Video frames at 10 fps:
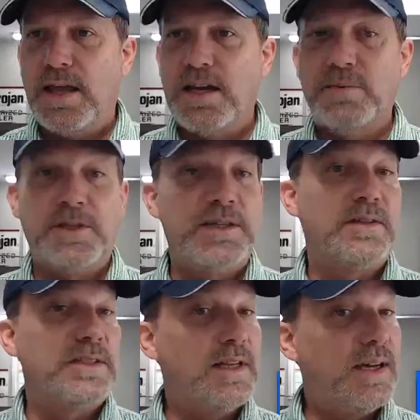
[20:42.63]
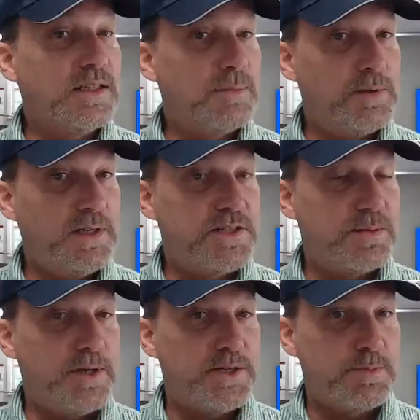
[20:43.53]
And I'm hearing a lot of complaints
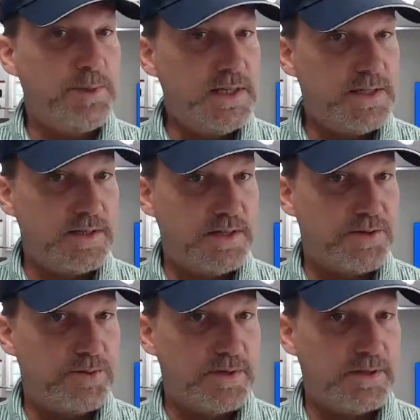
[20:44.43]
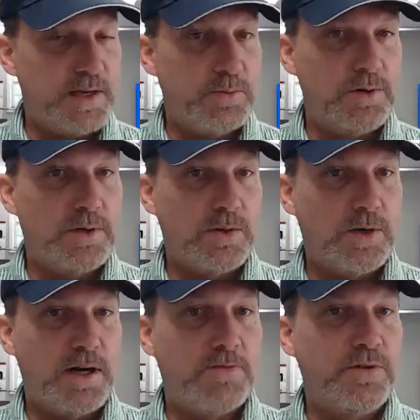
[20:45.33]
about speed sensors that were
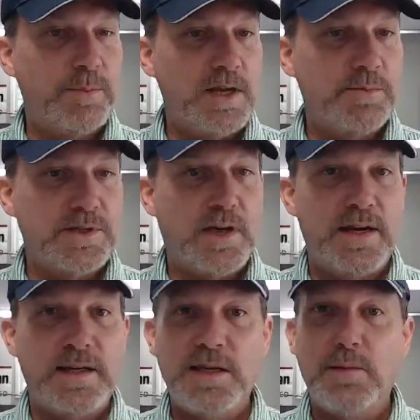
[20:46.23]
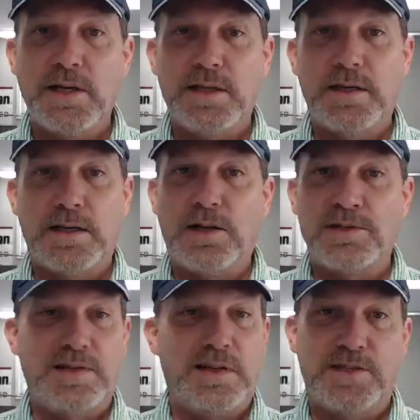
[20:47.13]
acquired from Amazon and eBay that
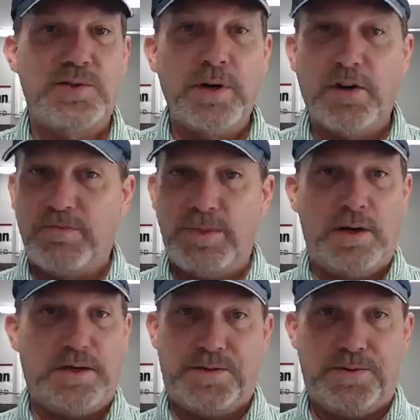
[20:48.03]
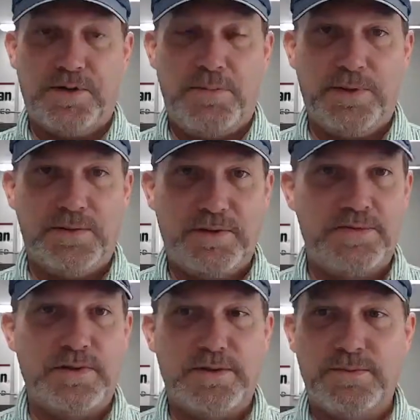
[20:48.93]
cost like 12 bucks or something. They're,
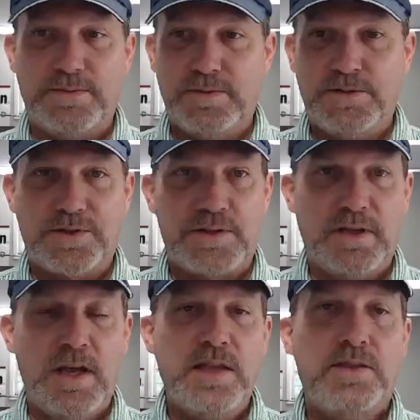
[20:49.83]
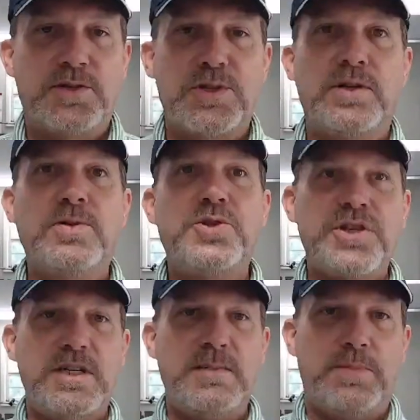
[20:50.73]
they're just, they're so
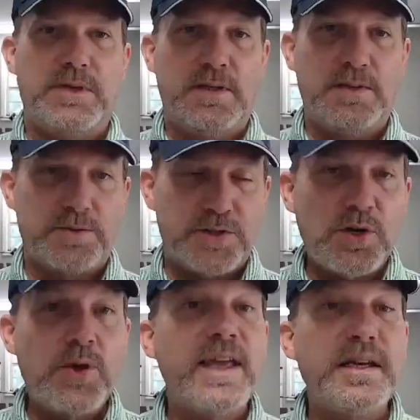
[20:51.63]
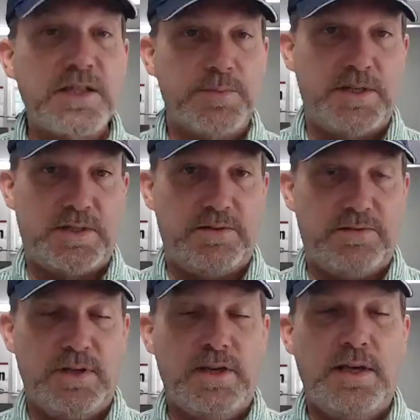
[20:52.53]
cheap, you know, so inexpensive
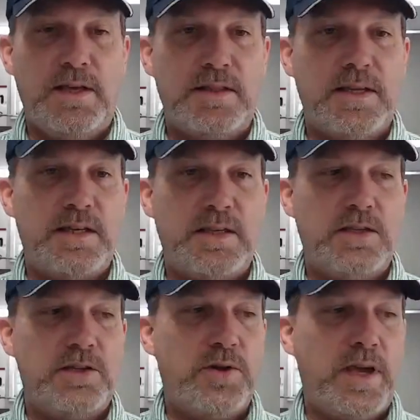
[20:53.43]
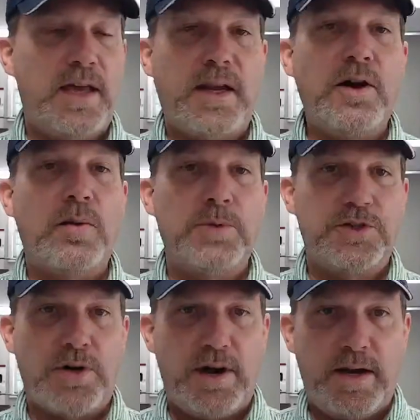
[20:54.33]
that you can't help but
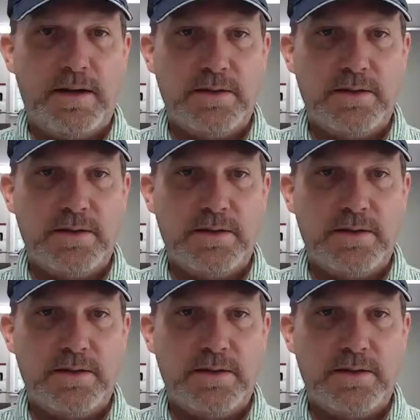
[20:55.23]
try it.